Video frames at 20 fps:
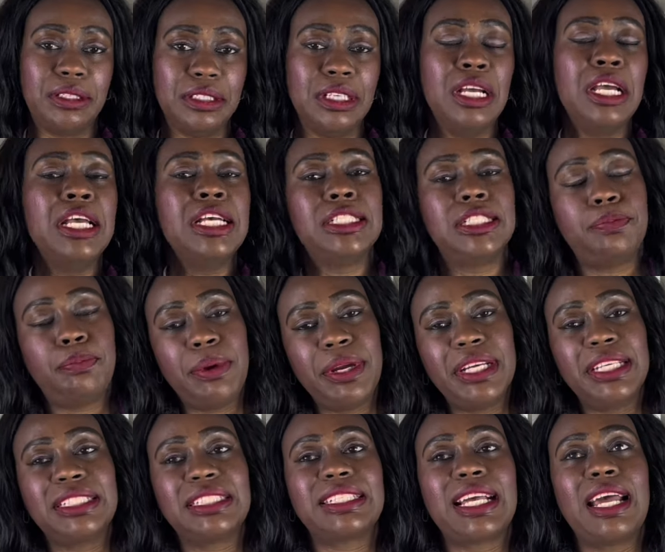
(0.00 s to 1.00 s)
and
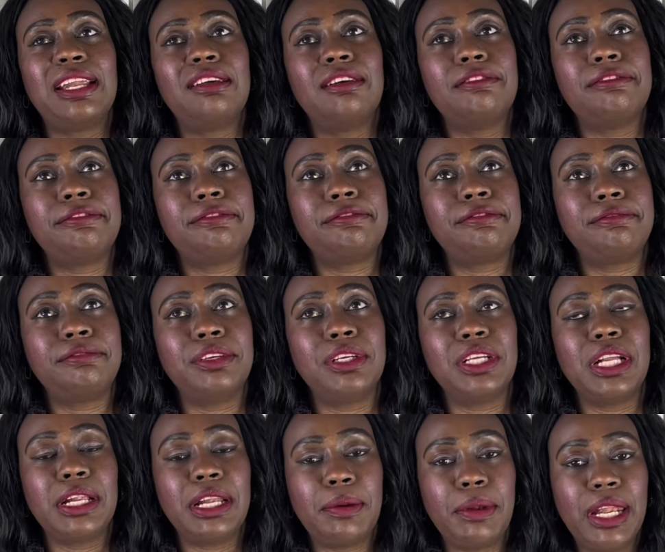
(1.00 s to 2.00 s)
spring is kind of
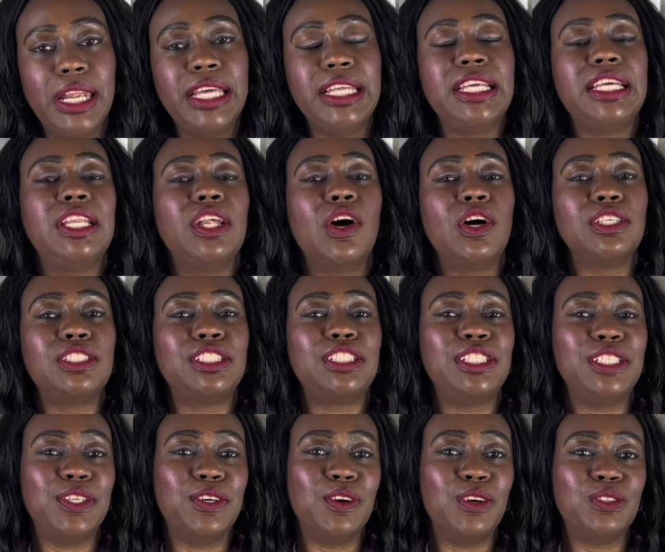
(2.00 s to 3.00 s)
leading us,
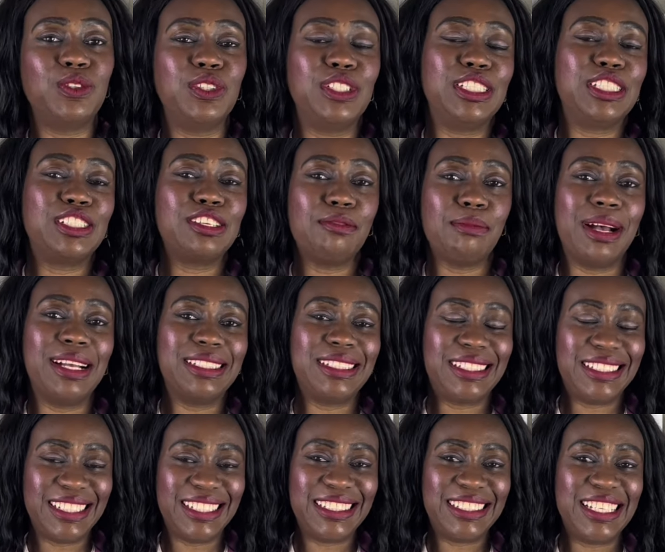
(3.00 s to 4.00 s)
you know, to the summer
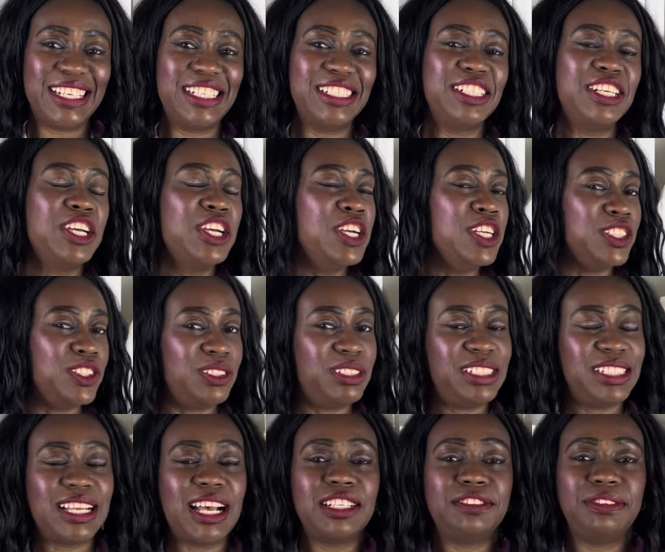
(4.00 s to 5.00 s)
season. So
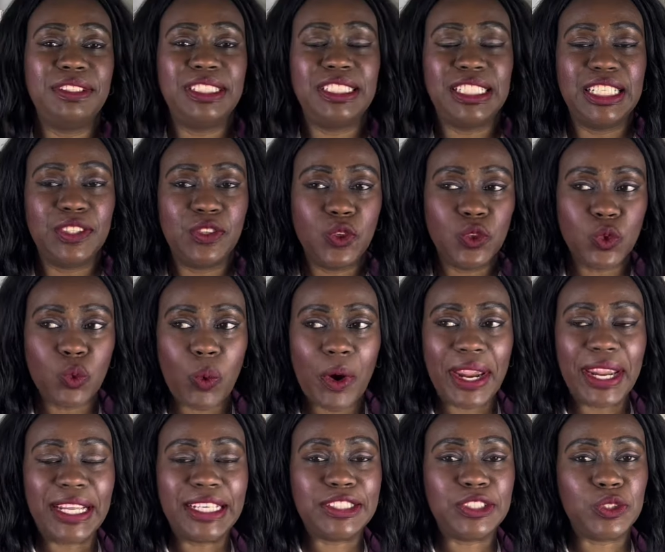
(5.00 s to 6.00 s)
this outfit is a good
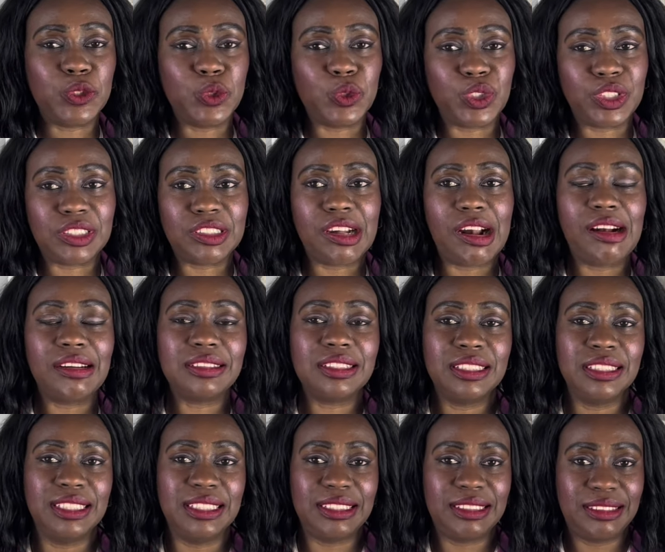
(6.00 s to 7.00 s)
way to
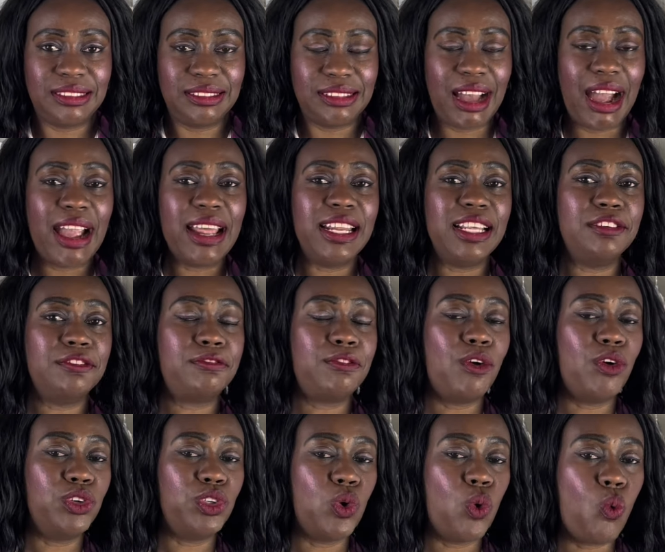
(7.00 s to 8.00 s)
start the styling
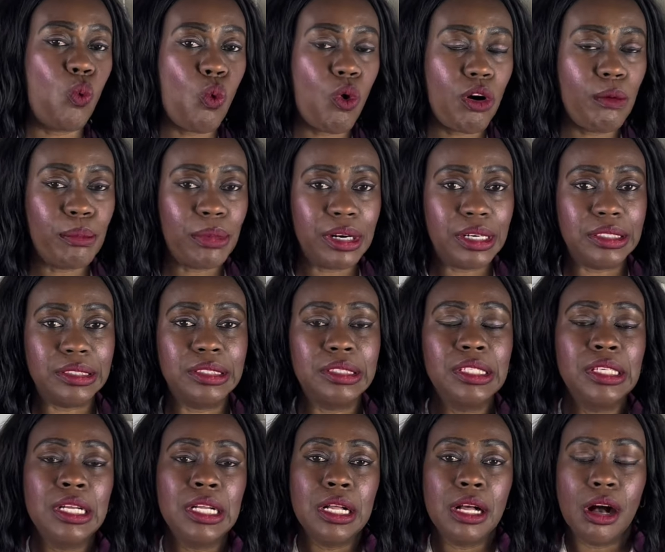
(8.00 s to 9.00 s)
for the warmer
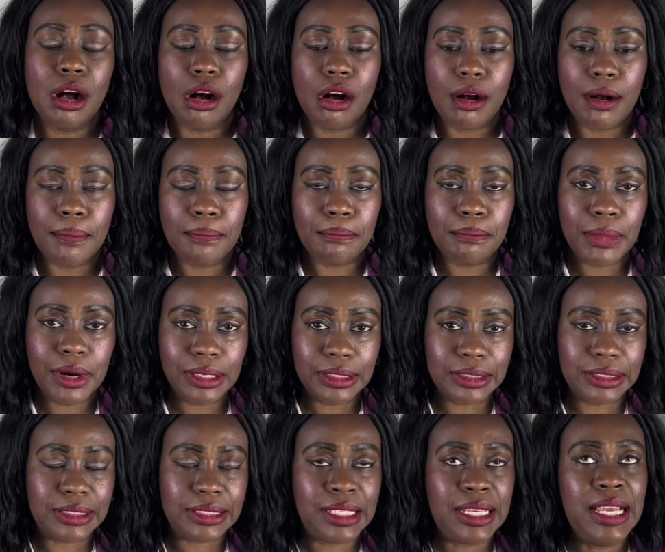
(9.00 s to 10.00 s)

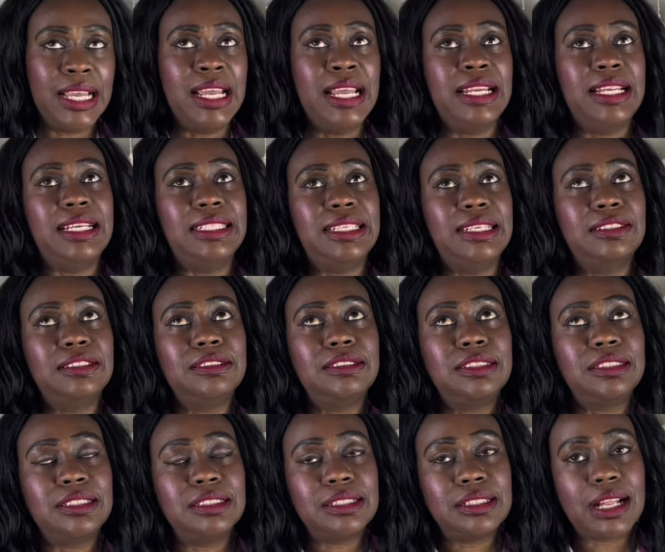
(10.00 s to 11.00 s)
months. There's
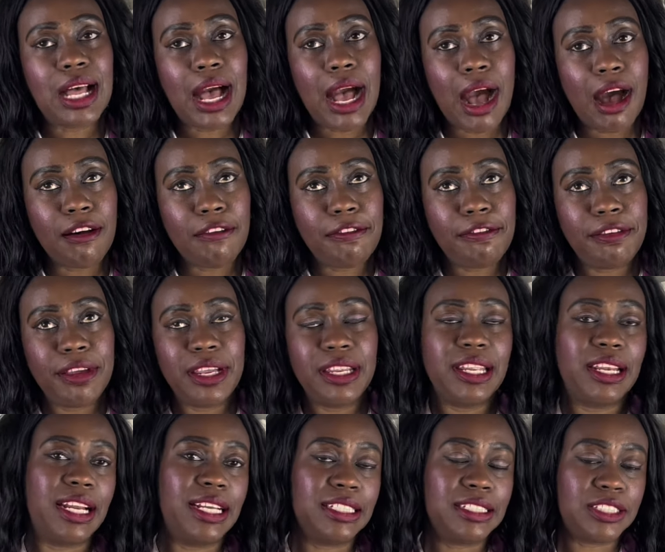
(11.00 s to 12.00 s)
another outfit
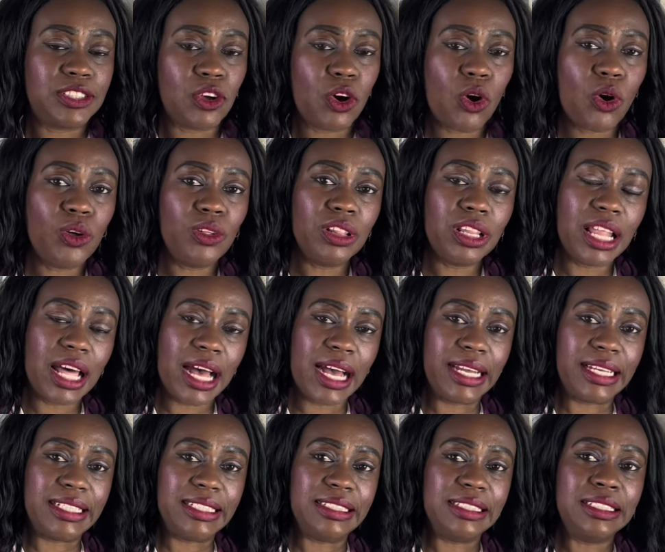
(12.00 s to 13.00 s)
that I saw
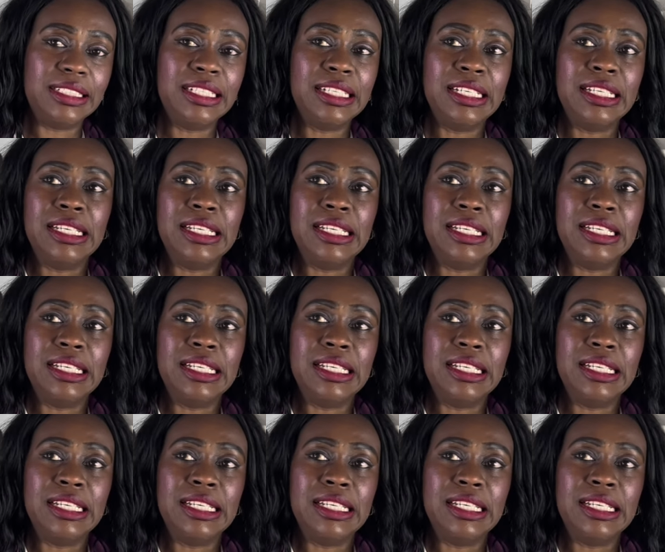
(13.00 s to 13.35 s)
online